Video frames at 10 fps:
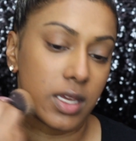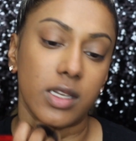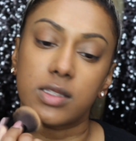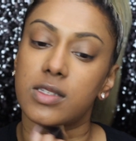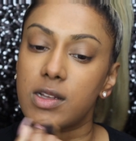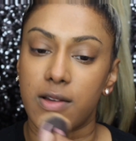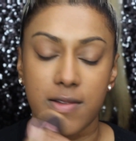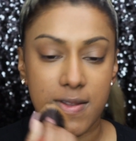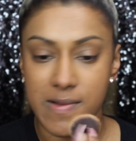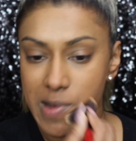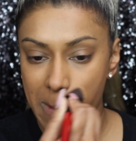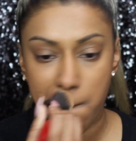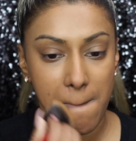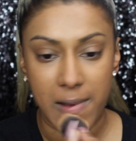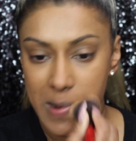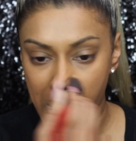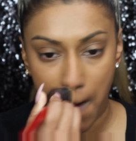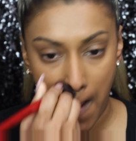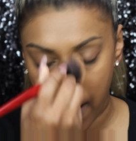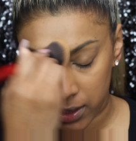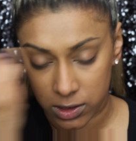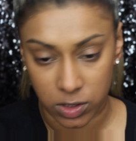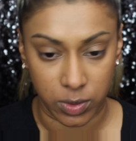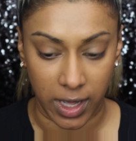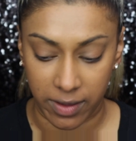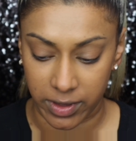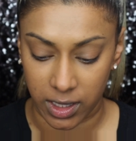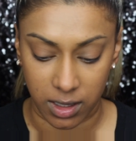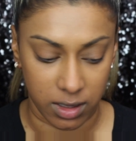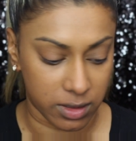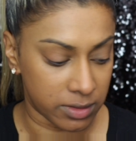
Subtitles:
And it's not too heavy.